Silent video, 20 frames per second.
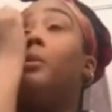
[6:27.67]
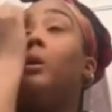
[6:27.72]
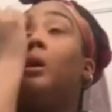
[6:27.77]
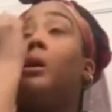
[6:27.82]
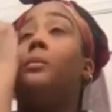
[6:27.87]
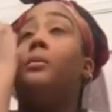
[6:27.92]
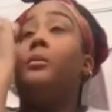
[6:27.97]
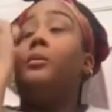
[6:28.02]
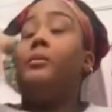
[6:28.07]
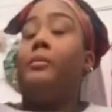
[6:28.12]

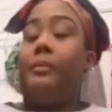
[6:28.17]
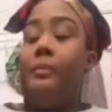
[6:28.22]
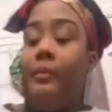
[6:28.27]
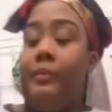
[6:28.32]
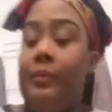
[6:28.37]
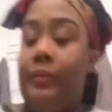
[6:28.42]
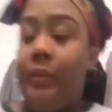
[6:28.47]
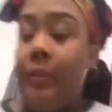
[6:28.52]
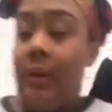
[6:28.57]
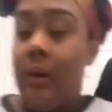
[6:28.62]
problem.
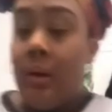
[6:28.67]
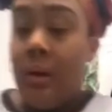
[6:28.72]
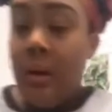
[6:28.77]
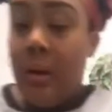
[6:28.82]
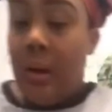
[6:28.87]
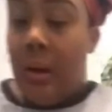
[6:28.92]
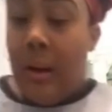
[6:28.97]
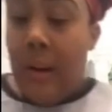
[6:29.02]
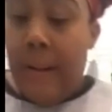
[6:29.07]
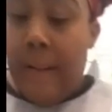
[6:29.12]

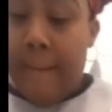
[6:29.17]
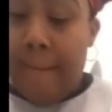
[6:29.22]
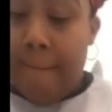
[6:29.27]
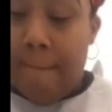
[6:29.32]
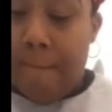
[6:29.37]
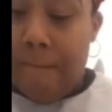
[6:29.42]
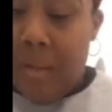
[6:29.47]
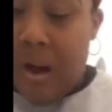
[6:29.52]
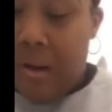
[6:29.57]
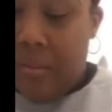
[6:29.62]

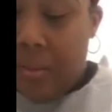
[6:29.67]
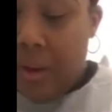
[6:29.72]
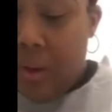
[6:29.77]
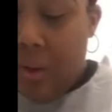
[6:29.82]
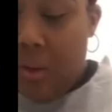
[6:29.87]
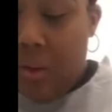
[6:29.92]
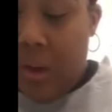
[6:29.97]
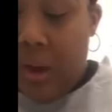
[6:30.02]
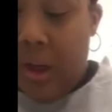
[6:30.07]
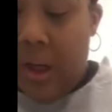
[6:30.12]
I'm gonna
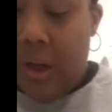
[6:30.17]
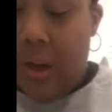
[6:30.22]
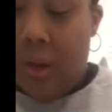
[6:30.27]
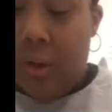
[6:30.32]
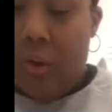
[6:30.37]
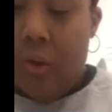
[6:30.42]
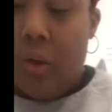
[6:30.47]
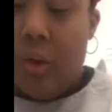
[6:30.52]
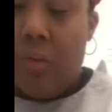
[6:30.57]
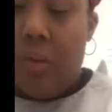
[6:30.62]
go ahead and
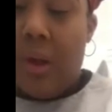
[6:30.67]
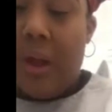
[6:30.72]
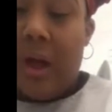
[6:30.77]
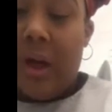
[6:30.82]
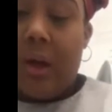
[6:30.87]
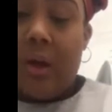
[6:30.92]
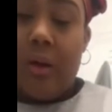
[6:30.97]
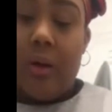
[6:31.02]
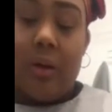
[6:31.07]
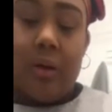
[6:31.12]
go on with
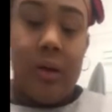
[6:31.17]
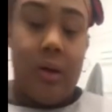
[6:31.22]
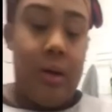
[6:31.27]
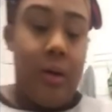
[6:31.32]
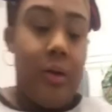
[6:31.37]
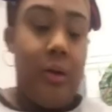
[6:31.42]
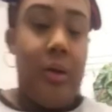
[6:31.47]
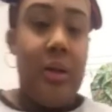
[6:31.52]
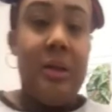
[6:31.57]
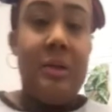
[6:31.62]
like
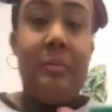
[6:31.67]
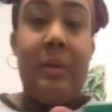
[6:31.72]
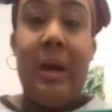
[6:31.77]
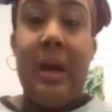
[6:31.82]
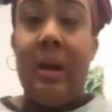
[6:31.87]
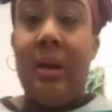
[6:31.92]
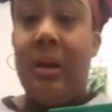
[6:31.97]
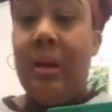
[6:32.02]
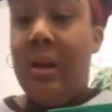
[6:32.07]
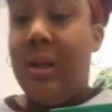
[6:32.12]
this
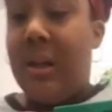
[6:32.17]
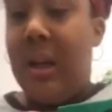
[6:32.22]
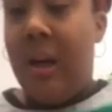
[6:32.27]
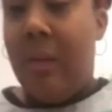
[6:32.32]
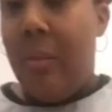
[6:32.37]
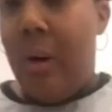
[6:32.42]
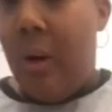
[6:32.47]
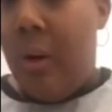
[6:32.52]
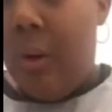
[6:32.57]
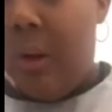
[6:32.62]
palette. It's like
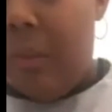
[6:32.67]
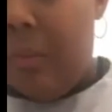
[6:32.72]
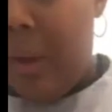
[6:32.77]
my only